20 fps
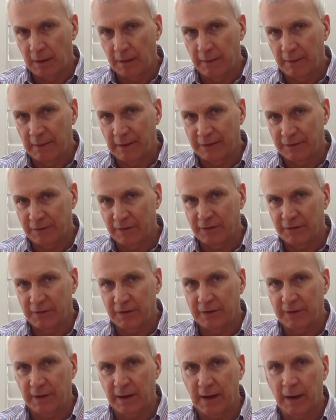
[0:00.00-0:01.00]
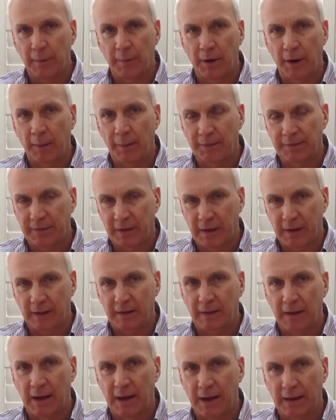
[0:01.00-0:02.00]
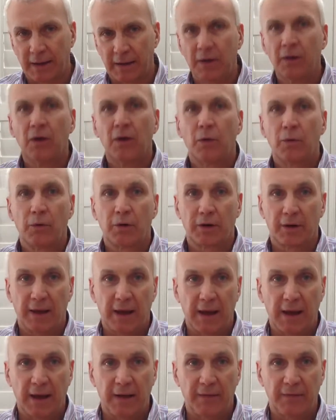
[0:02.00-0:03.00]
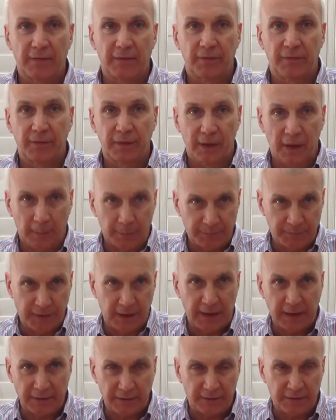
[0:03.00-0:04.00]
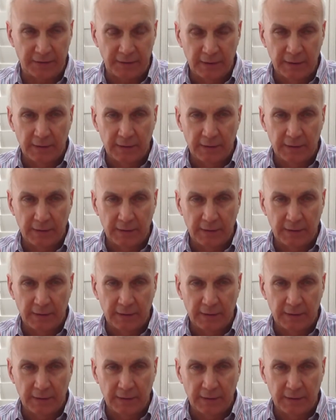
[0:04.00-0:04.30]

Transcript: That's this Sunday coming up at 10 o'clock. We're going to have the update